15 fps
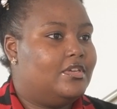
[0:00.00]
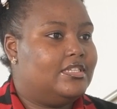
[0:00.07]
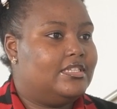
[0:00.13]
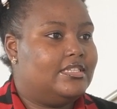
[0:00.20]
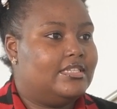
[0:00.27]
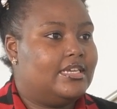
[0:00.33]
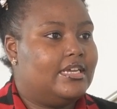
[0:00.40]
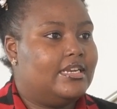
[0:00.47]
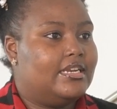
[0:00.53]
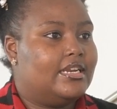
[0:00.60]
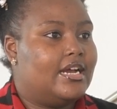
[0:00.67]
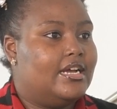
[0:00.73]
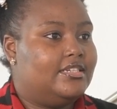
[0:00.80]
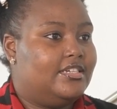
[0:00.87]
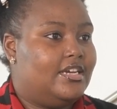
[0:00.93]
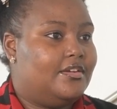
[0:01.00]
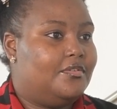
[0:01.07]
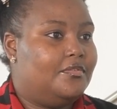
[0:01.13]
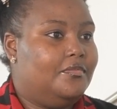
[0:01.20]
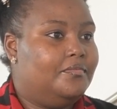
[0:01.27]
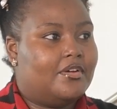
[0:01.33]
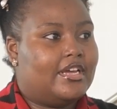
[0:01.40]
was in
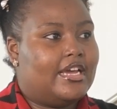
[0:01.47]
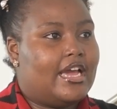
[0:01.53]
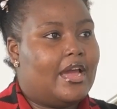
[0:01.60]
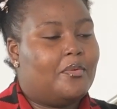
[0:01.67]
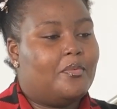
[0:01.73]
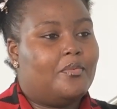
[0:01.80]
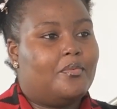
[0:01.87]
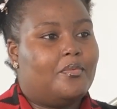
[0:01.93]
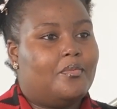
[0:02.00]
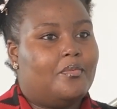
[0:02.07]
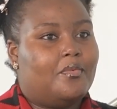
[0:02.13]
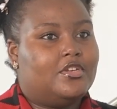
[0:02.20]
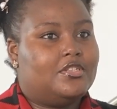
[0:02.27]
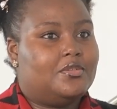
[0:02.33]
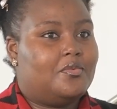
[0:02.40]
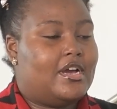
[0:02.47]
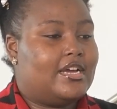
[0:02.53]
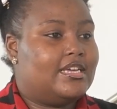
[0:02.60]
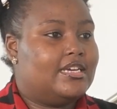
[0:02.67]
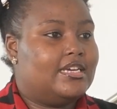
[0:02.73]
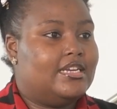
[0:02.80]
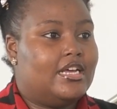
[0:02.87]
Kajiado. I was
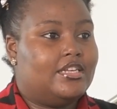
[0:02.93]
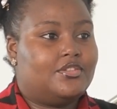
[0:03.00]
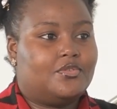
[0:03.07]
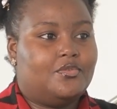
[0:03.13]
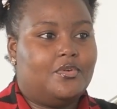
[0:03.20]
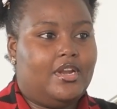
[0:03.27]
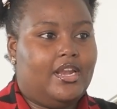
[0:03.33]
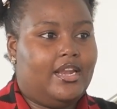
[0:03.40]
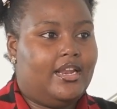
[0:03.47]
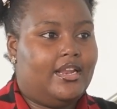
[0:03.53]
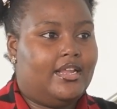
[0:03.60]
working in a school.